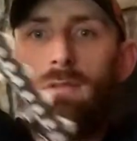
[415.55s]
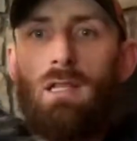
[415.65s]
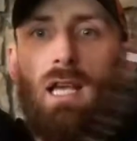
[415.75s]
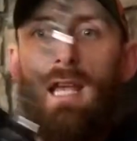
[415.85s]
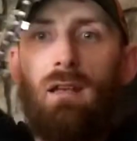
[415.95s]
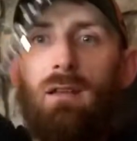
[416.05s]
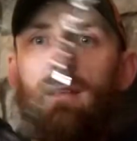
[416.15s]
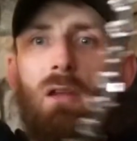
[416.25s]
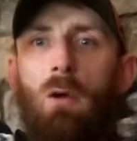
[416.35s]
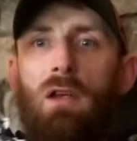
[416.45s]
Look at that.
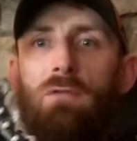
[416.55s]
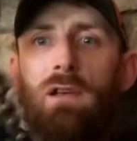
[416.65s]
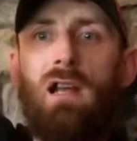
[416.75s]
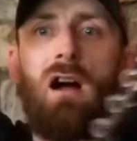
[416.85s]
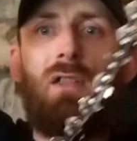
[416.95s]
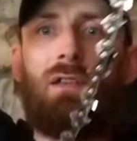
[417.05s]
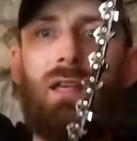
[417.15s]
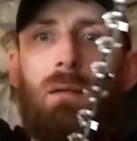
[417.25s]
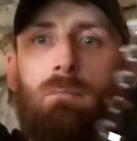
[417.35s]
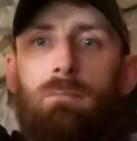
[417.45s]
No effort at all
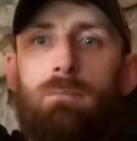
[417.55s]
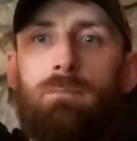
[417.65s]
that time.